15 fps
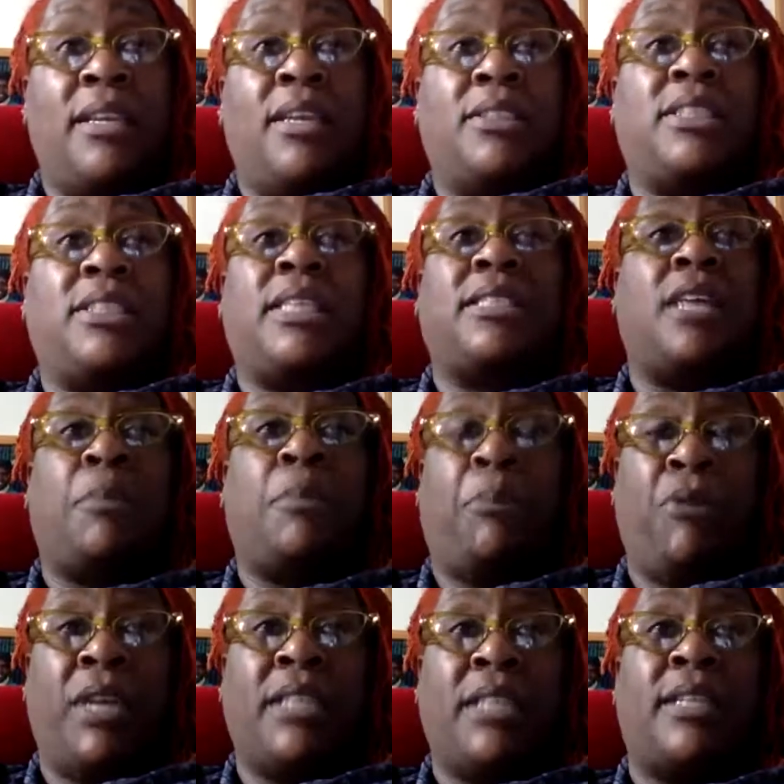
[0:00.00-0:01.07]
She says her
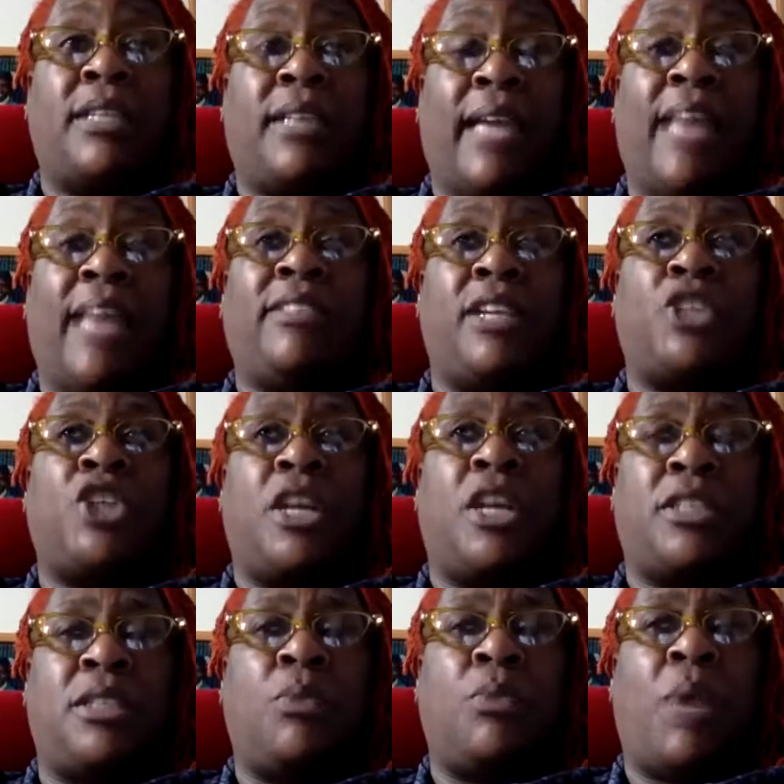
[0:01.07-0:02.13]
priest at the Catholic
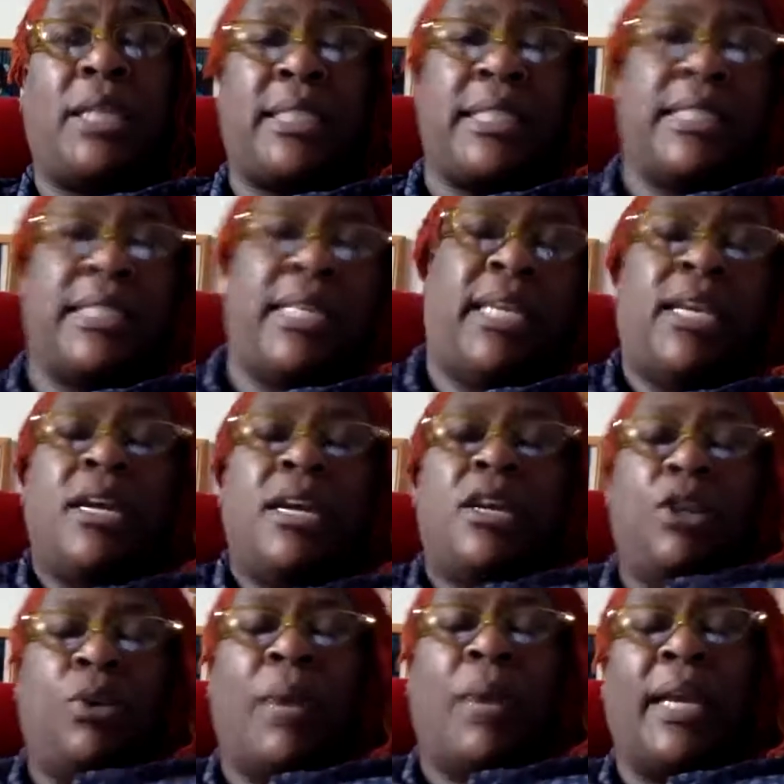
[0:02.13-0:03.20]
Church in the White City,
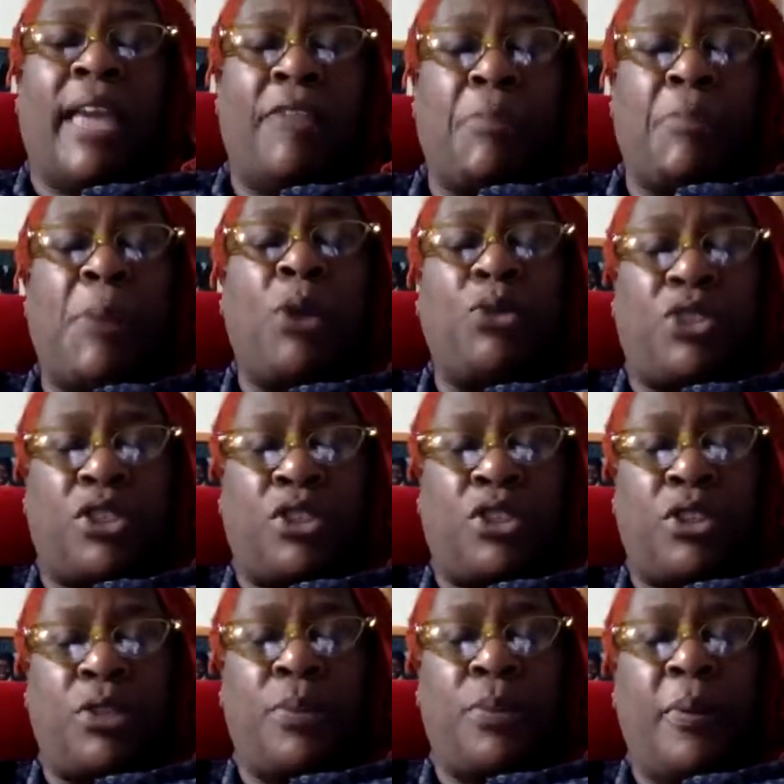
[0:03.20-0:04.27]
who I gave a poster to,